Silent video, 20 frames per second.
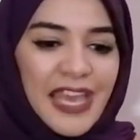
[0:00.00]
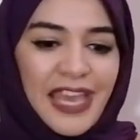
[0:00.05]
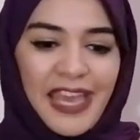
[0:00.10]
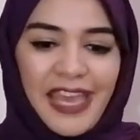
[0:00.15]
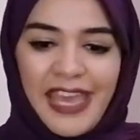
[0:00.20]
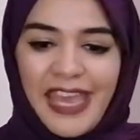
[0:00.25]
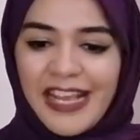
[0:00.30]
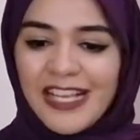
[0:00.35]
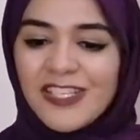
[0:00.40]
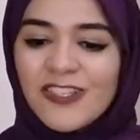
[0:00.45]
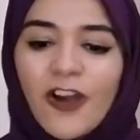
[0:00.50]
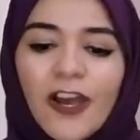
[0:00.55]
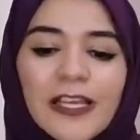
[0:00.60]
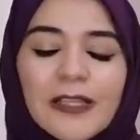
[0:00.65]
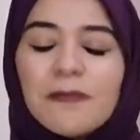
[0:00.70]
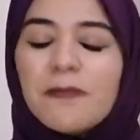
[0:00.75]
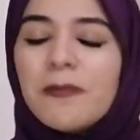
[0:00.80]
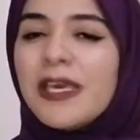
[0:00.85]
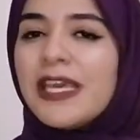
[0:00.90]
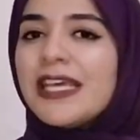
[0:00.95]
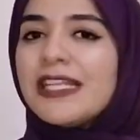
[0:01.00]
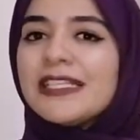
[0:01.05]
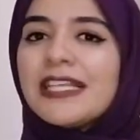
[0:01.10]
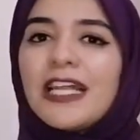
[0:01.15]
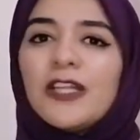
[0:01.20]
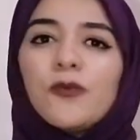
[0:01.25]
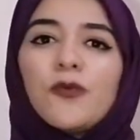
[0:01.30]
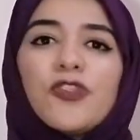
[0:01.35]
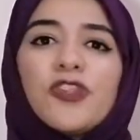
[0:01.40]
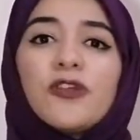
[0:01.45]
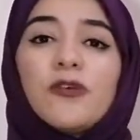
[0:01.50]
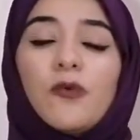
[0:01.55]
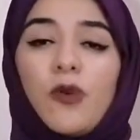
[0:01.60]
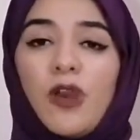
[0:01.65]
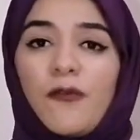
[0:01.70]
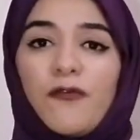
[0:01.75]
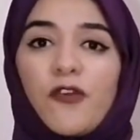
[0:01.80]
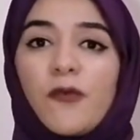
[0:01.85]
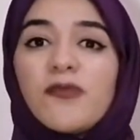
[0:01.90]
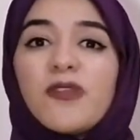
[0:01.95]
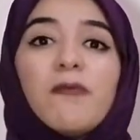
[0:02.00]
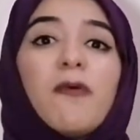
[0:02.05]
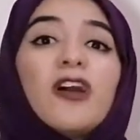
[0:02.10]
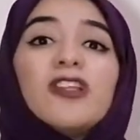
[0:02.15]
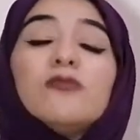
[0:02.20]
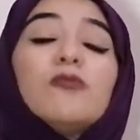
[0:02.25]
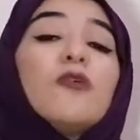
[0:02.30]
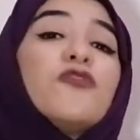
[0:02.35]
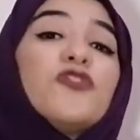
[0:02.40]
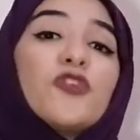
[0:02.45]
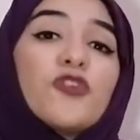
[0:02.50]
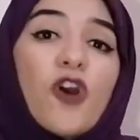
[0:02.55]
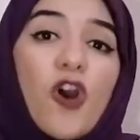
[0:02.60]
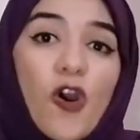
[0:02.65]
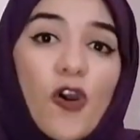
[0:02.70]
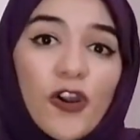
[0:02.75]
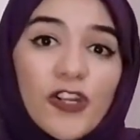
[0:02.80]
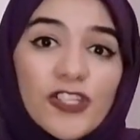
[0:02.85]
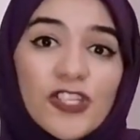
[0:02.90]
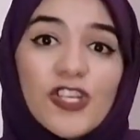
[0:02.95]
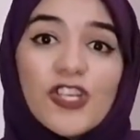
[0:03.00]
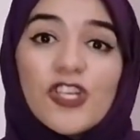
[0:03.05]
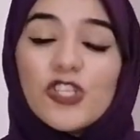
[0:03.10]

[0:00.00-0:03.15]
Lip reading: excitement and with it from the bottom of your heart,